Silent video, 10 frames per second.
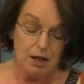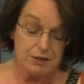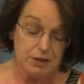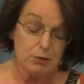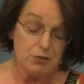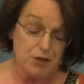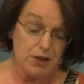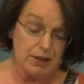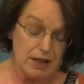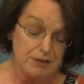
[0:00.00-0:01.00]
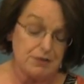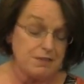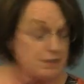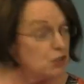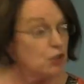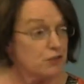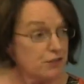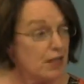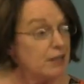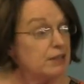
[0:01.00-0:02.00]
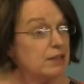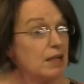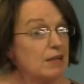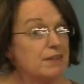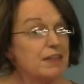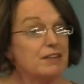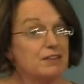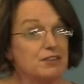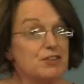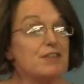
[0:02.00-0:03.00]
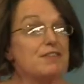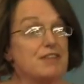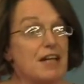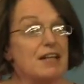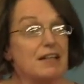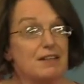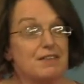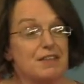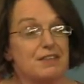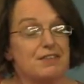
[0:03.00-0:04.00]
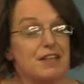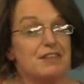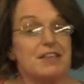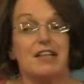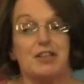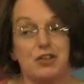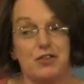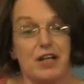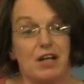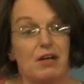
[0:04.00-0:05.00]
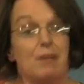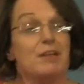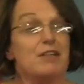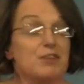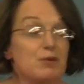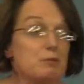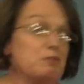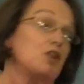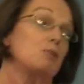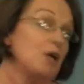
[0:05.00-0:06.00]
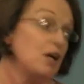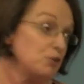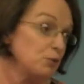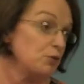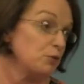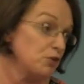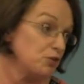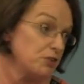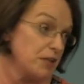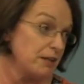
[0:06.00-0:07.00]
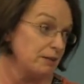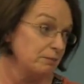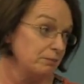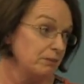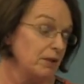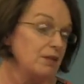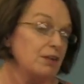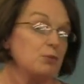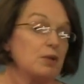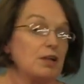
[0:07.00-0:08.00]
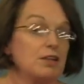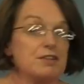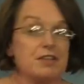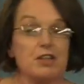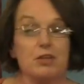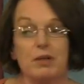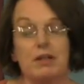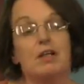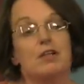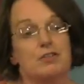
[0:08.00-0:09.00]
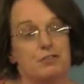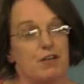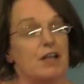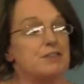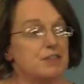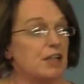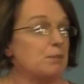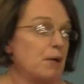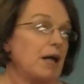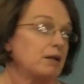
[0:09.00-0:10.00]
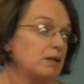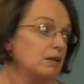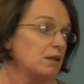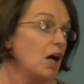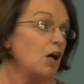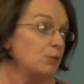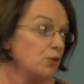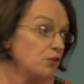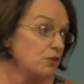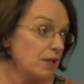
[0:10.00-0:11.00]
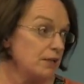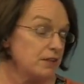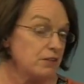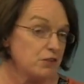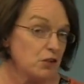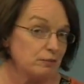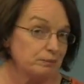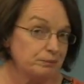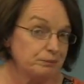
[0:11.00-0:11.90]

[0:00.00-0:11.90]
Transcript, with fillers: And he was very glad to see us, and he, I think, to this day, and I said he's dead ten years now, I believe he would be very proud of what we're doing today, that we are continuing to fight to get back our brother and his son.